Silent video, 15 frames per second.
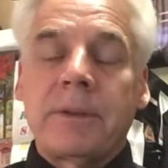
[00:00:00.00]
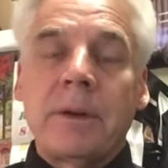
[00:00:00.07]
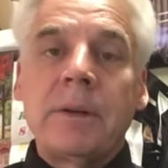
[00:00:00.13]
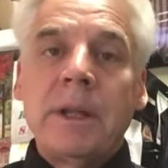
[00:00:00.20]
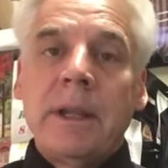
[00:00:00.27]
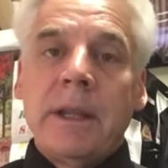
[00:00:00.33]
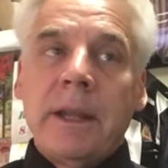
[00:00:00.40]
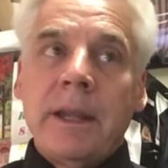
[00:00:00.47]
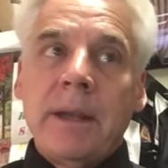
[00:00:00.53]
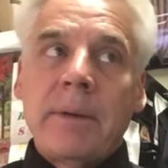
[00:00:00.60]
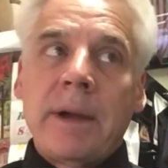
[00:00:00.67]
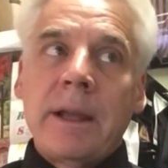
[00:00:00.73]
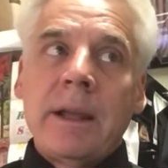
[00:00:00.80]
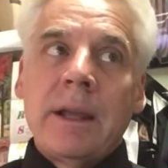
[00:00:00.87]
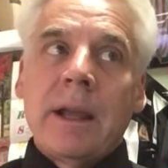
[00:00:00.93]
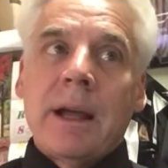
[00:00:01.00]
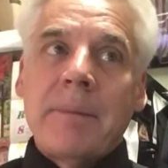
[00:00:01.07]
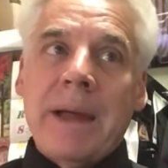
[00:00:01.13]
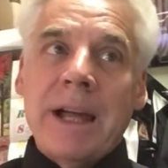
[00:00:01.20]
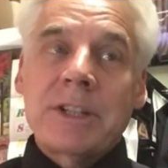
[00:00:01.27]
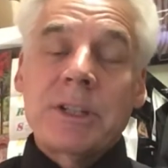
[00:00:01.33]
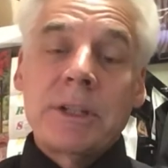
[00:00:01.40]
So anyway,
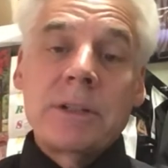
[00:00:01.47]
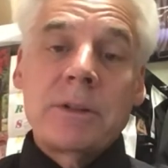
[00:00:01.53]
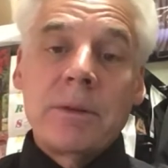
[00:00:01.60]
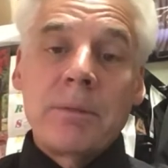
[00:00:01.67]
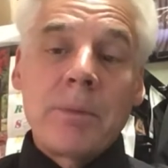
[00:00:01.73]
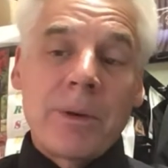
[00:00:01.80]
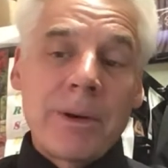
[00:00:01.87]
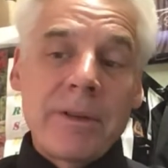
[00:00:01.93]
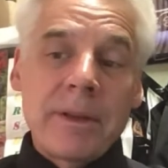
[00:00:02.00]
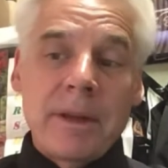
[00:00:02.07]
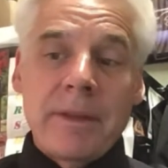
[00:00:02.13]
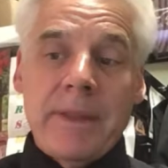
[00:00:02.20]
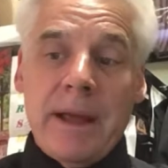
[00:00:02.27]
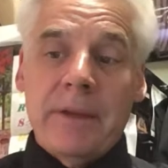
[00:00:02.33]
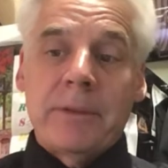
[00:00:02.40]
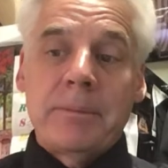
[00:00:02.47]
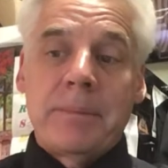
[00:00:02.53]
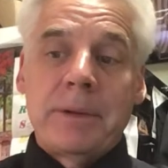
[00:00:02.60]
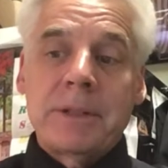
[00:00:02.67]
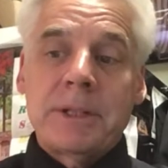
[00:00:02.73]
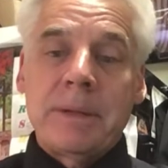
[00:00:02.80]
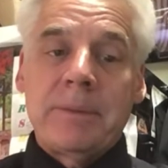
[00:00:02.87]
I'm actually doing more than 1,000
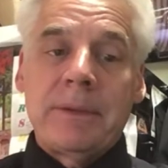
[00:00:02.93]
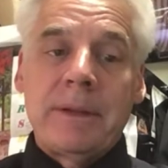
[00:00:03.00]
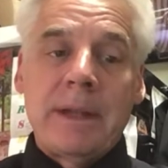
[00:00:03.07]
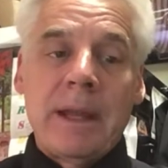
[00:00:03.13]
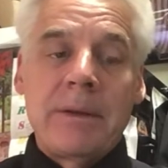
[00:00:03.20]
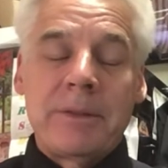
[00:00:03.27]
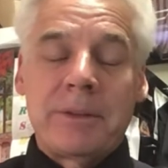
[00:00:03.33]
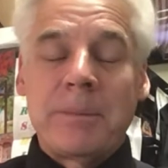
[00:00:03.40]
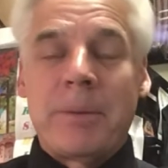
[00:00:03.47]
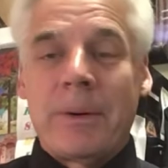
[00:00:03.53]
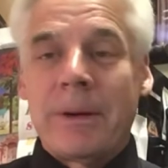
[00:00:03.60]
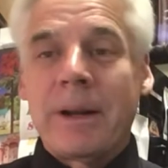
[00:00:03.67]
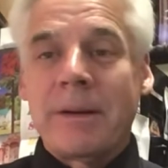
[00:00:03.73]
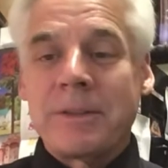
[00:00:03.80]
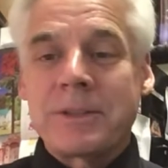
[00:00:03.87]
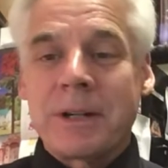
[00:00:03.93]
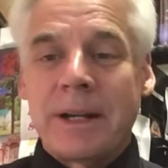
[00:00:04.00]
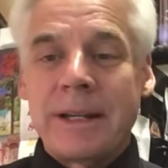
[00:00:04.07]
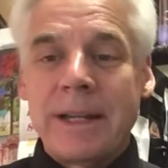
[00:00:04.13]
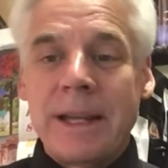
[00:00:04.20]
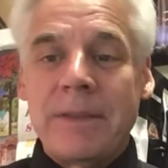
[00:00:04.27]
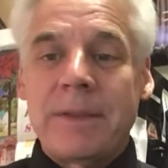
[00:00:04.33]
push-ups a day, was the point I was
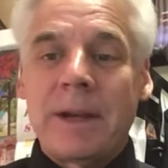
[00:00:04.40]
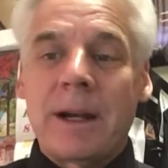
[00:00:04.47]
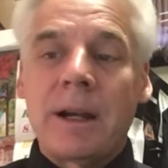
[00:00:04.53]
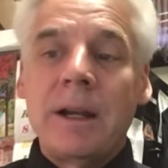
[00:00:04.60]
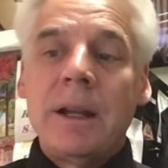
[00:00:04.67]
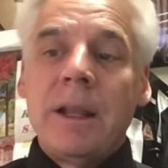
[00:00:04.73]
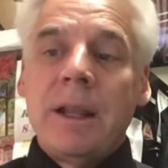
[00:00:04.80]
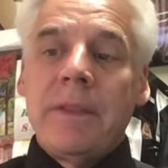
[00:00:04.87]
trying to get there.